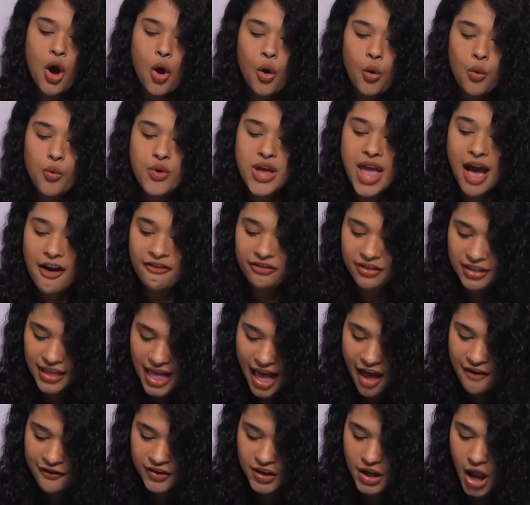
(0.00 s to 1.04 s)
We have
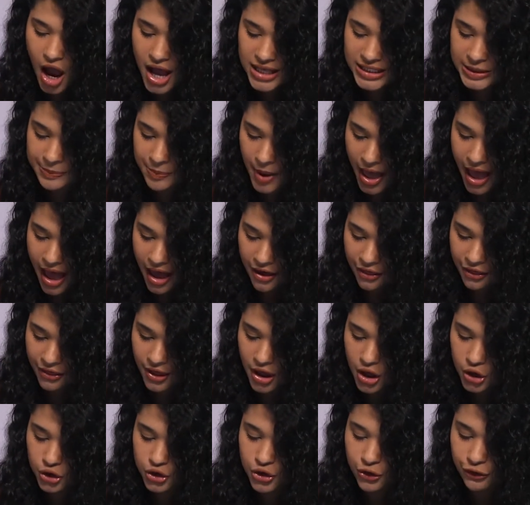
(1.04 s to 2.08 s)
left God's path
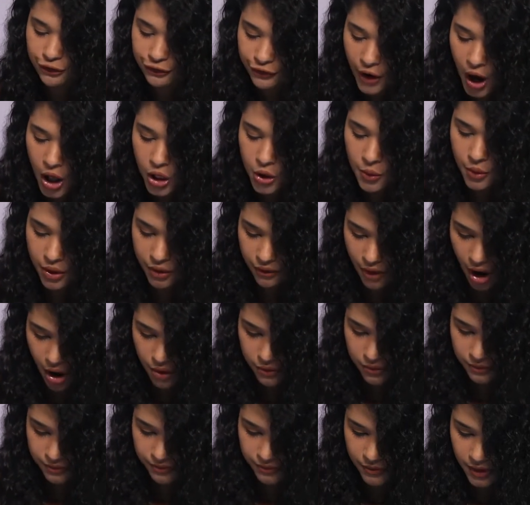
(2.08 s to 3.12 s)
to follow our
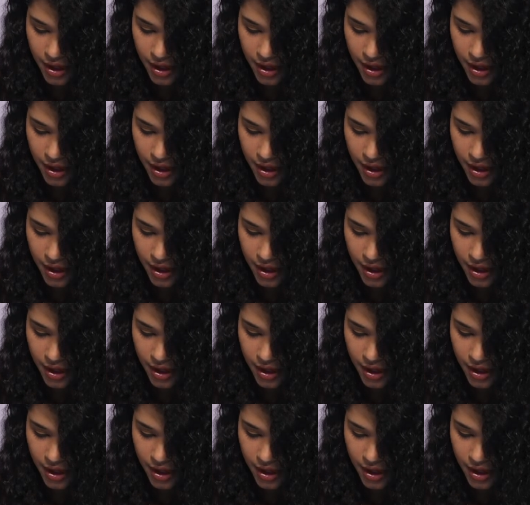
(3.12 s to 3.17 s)
own.